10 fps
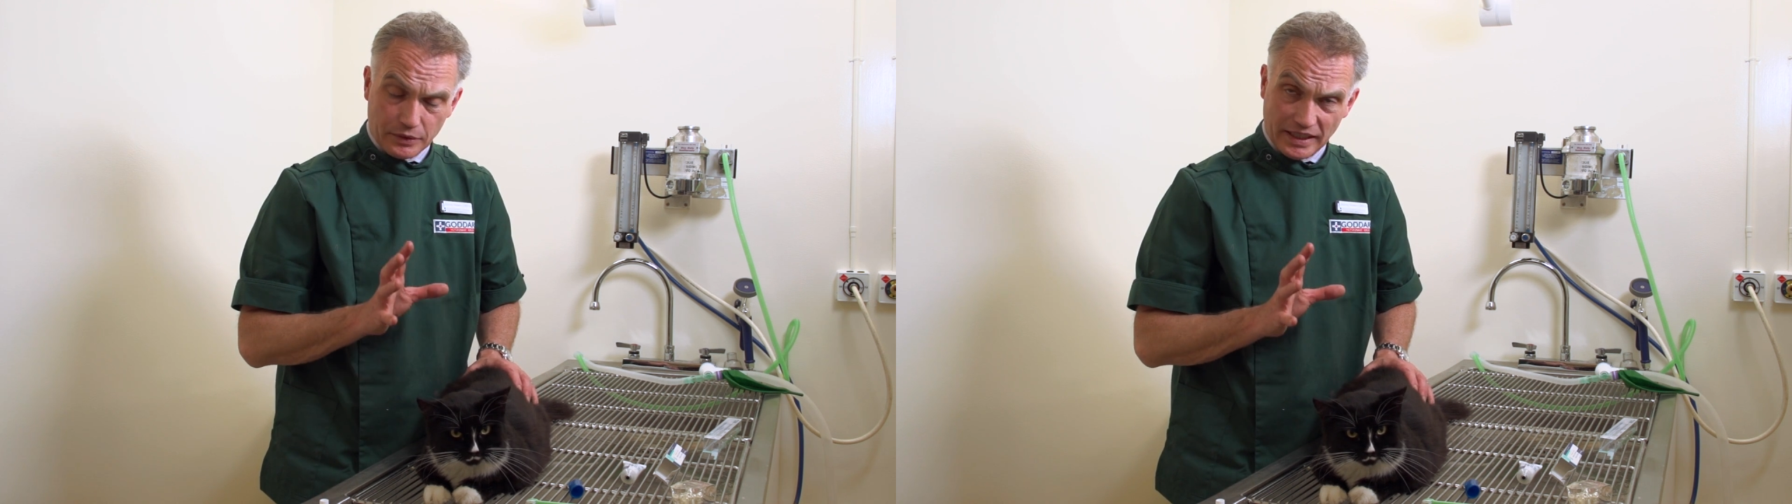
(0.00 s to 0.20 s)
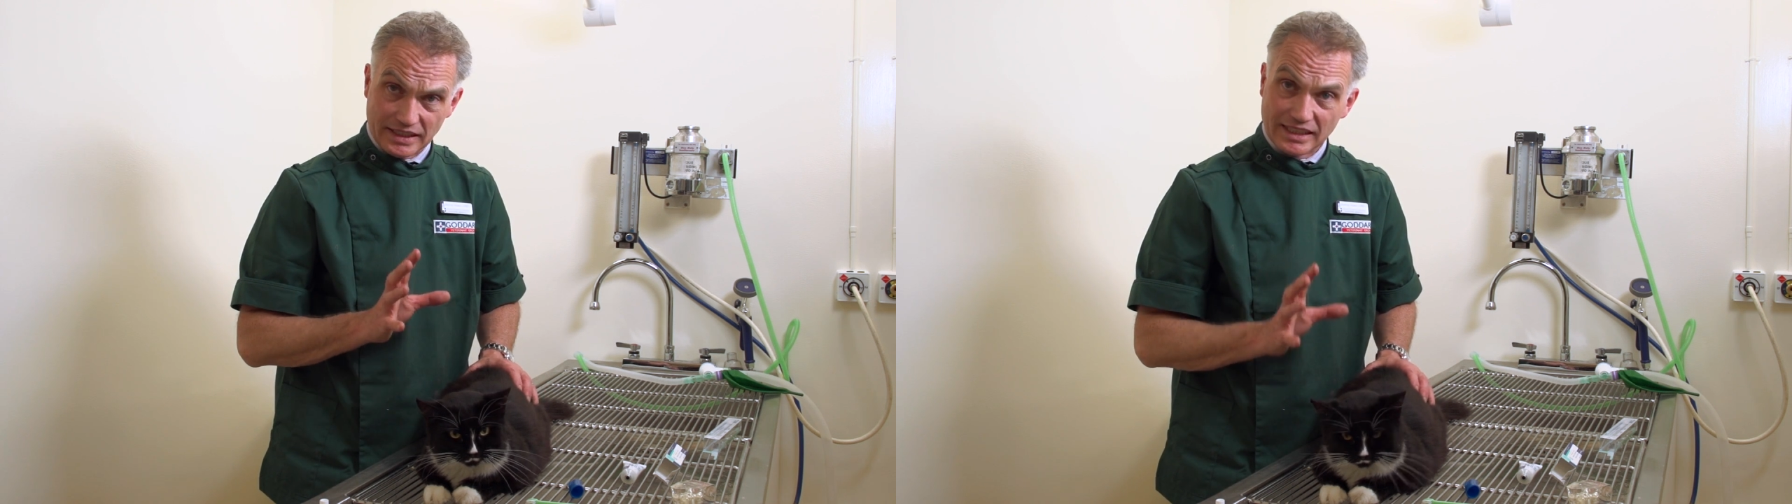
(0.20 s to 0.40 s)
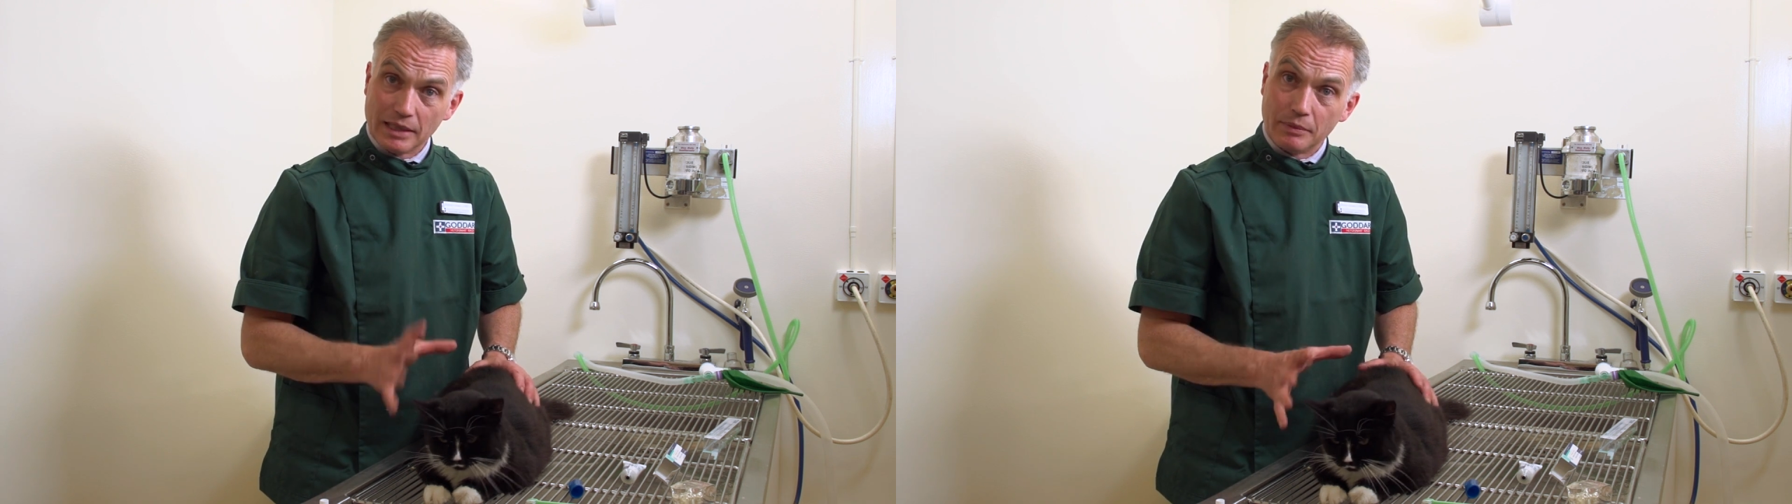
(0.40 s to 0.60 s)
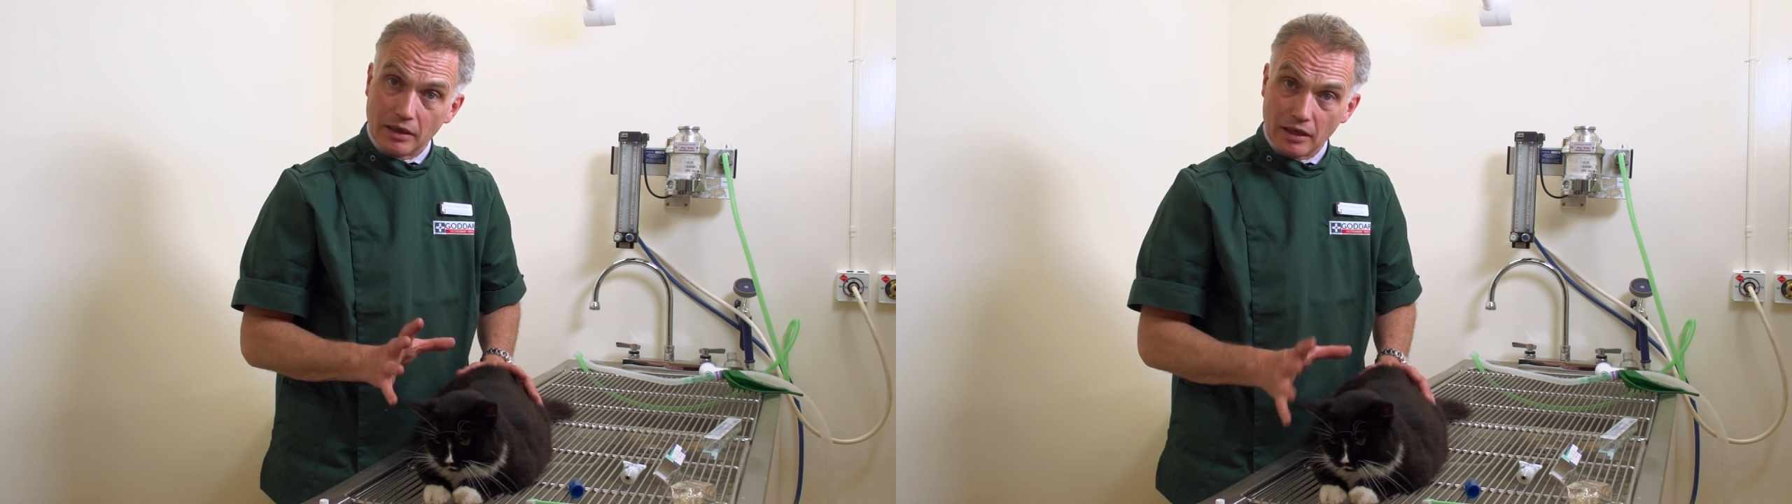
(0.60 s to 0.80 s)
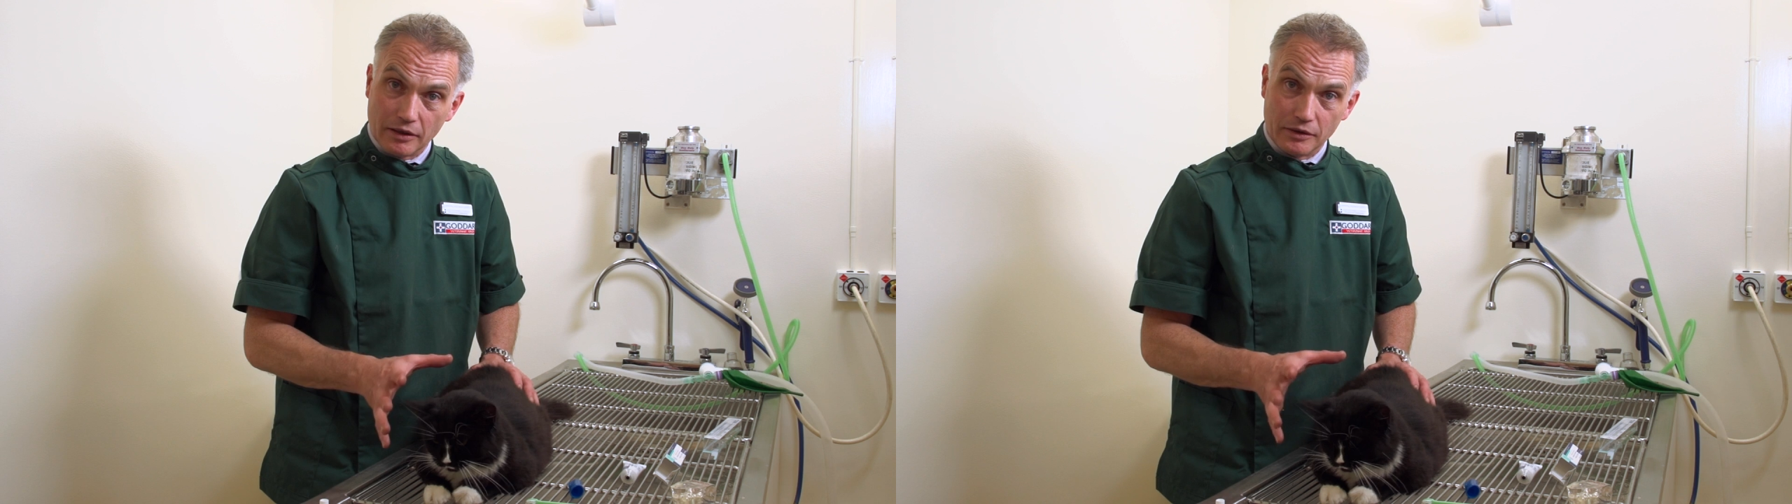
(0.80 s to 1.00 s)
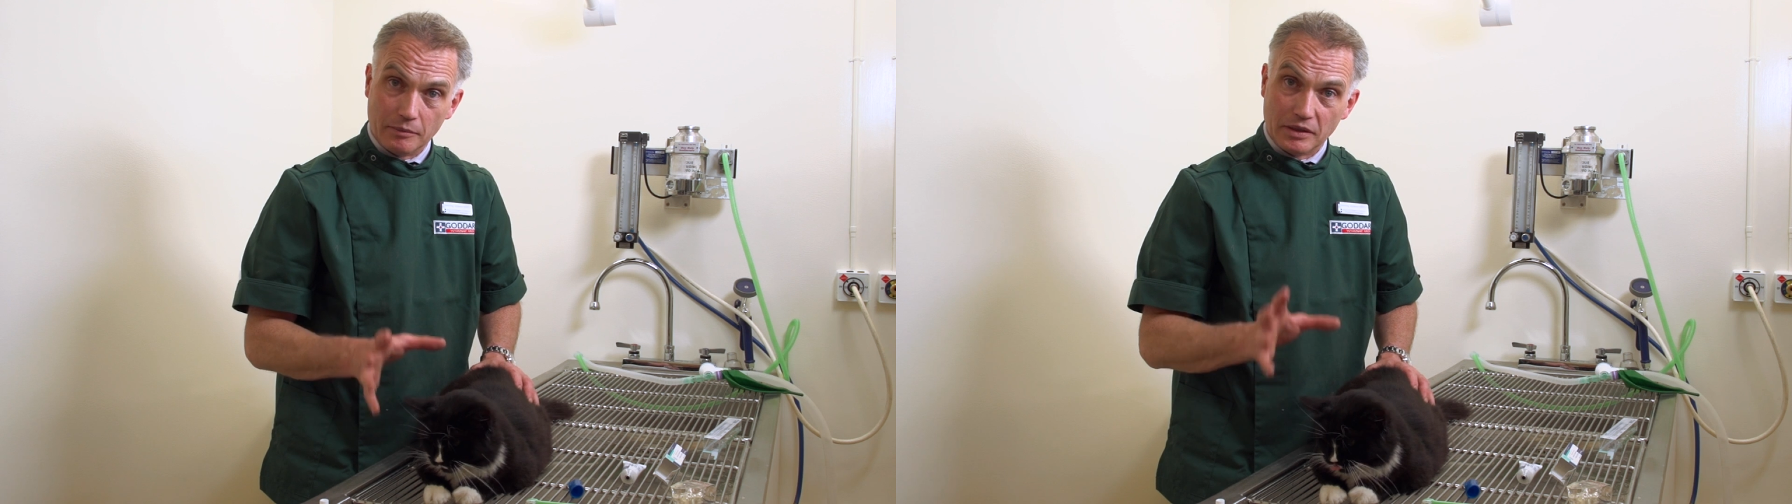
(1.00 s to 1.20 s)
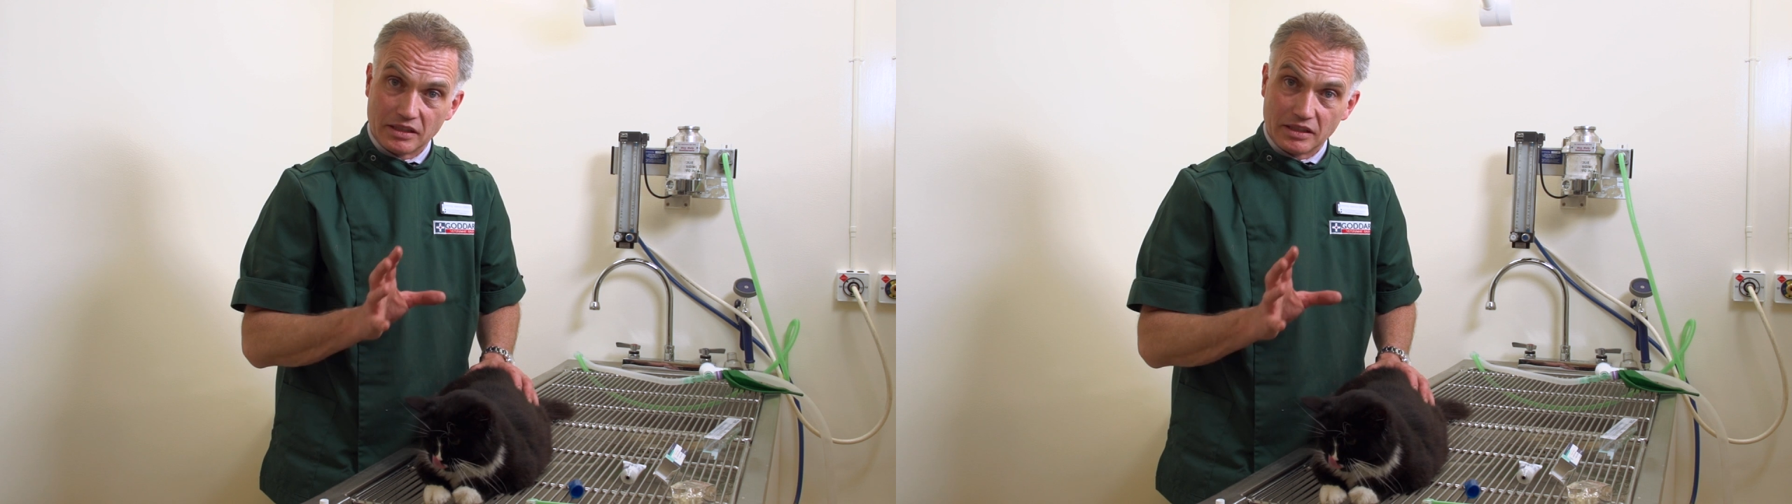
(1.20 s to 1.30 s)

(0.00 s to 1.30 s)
to actually keep an eye on them